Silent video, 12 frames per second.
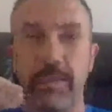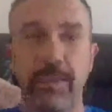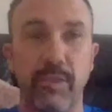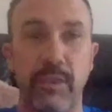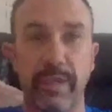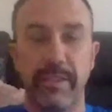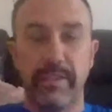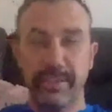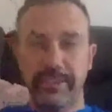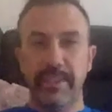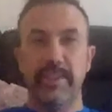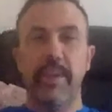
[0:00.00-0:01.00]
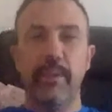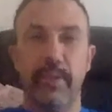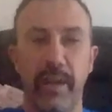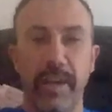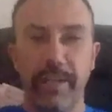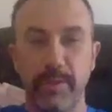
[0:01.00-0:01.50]
Great.
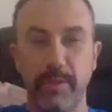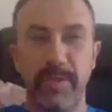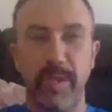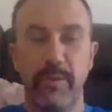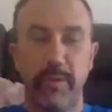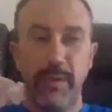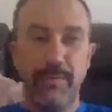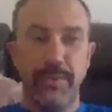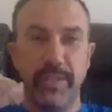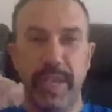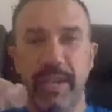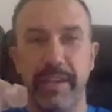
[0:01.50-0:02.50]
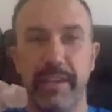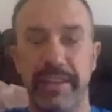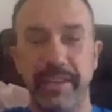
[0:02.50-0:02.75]
Okay, so we've now gone up to 10.